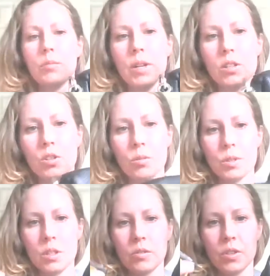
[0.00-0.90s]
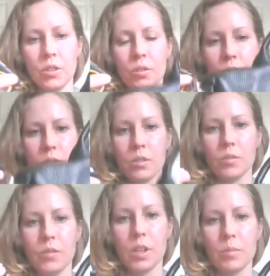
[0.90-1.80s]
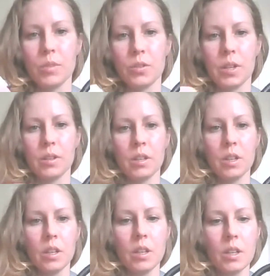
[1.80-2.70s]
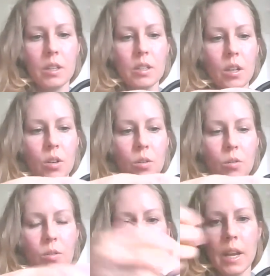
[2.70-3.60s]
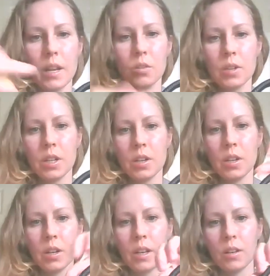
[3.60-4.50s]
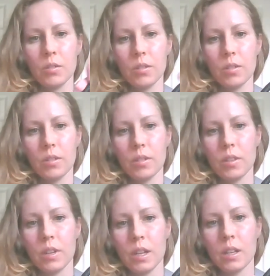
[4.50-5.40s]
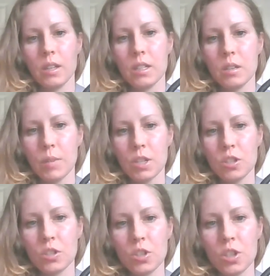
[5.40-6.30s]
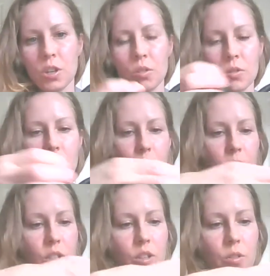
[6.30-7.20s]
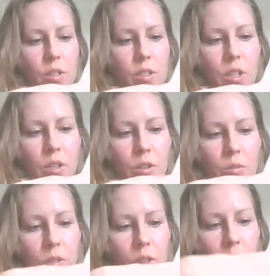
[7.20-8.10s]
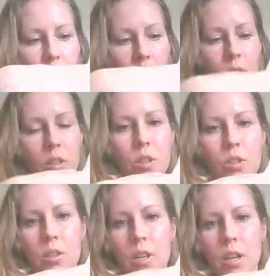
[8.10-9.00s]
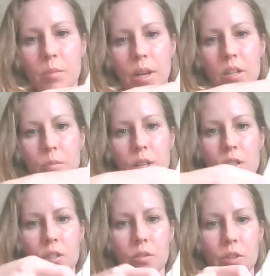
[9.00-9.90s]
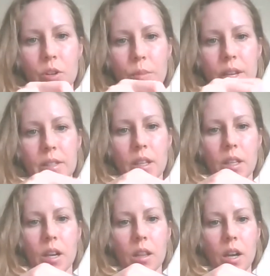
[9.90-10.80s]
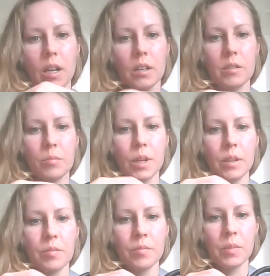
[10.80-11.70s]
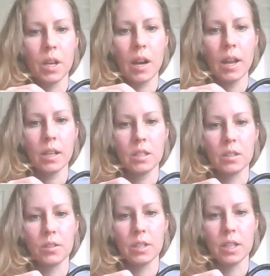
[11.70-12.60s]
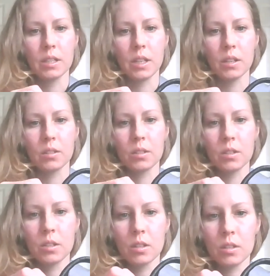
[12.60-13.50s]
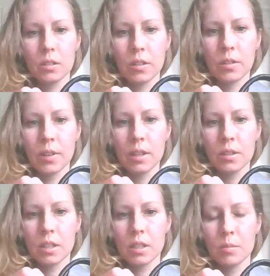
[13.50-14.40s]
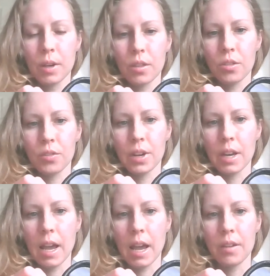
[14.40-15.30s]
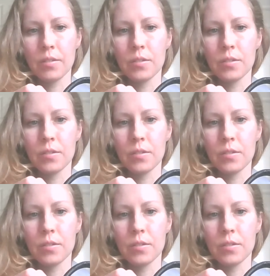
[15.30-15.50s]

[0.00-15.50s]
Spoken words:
at my description if you feel up to it. So the handle here, and I don't think these dimensions are shown, so I'm going to show this to you. Usually handbag dimensions are very basic online, but I like to know the details. So that looks like it's about 3.5